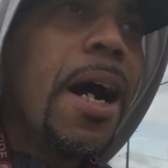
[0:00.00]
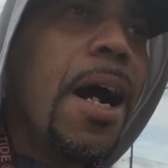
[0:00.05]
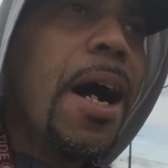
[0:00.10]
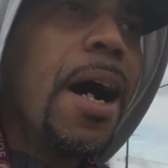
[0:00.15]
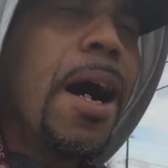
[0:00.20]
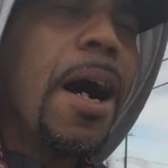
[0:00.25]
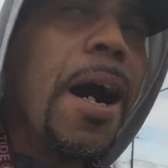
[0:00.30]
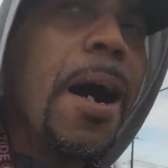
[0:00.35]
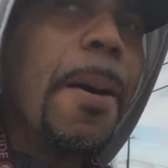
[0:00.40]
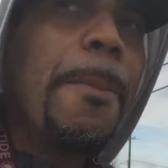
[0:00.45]

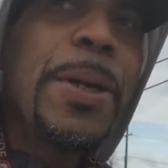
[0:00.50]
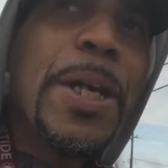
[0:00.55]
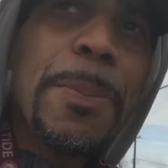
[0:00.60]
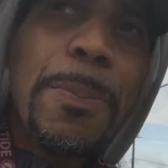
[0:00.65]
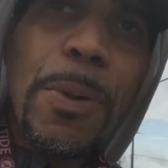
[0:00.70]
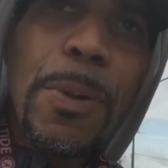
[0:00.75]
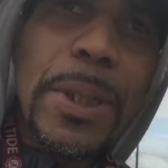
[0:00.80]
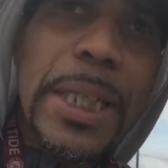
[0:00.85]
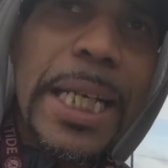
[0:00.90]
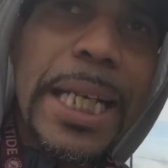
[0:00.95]
uh,
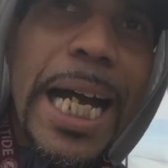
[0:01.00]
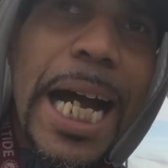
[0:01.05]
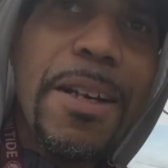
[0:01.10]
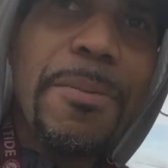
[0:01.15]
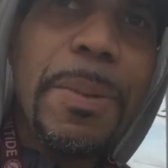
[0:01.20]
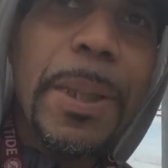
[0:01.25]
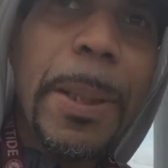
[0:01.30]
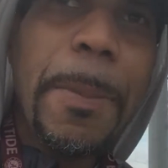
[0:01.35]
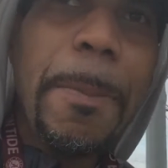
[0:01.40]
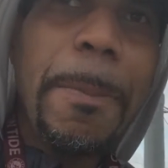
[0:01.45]
people that
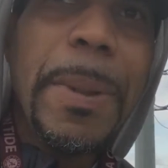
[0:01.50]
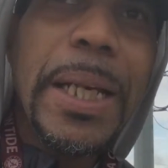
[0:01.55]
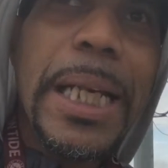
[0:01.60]
I've been